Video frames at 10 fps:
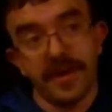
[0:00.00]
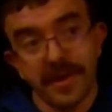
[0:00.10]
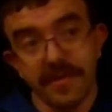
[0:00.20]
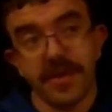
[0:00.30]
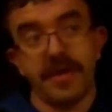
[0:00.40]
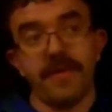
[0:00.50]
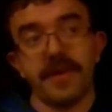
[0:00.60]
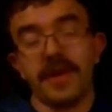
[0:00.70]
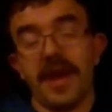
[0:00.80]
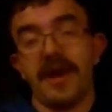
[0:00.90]
so someone
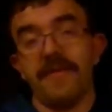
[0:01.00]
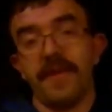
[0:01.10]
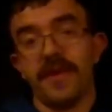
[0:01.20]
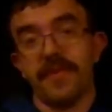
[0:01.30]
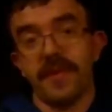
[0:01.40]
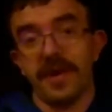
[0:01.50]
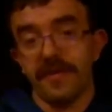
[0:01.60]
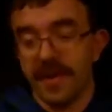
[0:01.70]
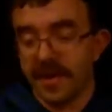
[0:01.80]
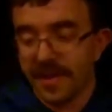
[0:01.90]
could have one to play
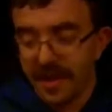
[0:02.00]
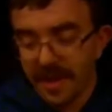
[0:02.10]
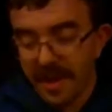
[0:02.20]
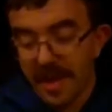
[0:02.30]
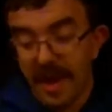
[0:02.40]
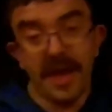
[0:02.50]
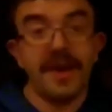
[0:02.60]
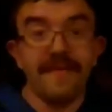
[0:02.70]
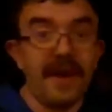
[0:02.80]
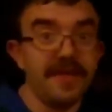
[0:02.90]
with, and if
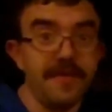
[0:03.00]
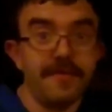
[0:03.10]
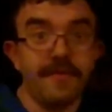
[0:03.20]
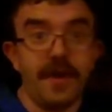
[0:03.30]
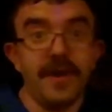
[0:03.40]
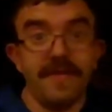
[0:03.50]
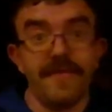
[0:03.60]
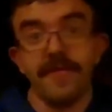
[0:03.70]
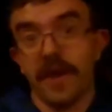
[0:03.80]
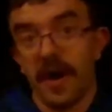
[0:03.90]
I lose one, if
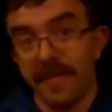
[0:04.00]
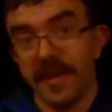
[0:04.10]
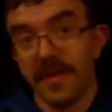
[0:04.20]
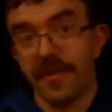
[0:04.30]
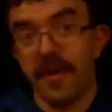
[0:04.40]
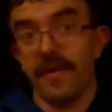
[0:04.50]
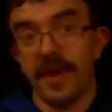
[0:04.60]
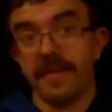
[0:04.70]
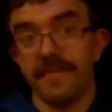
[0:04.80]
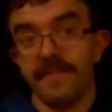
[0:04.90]
you caught me throwing
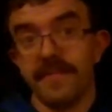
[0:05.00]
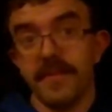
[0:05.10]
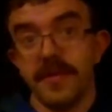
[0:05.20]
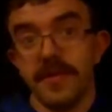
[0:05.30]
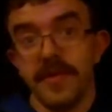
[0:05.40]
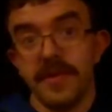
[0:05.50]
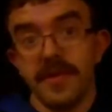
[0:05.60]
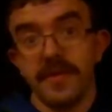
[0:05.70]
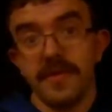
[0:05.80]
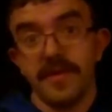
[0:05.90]

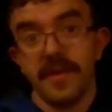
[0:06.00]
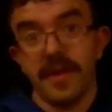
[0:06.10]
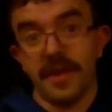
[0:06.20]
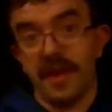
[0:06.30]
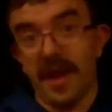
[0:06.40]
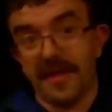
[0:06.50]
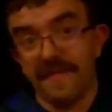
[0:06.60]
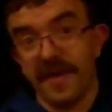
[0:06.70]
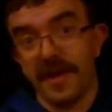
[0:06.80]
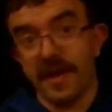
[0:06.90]
in the last
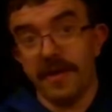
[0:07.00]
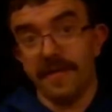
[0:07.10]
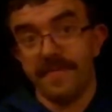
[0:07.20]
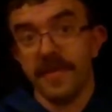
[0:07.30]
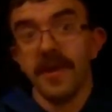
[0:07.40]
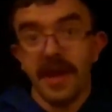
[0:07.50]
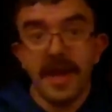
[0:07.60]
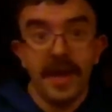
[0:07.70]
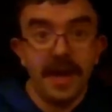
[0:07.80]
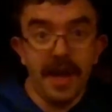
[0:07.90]
video,
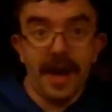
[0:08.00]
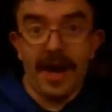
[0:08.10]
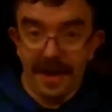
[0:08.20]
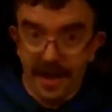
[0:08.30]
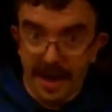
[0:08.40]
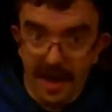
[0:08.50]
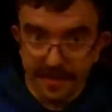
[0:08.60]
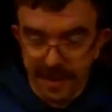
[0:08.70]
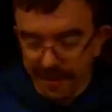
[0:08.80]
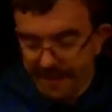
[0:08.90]
I need to have
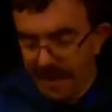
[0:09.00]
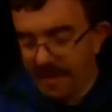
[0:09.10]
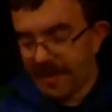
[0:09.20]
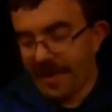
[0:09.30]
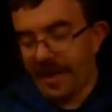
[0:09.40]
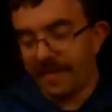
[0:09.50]
two of everything.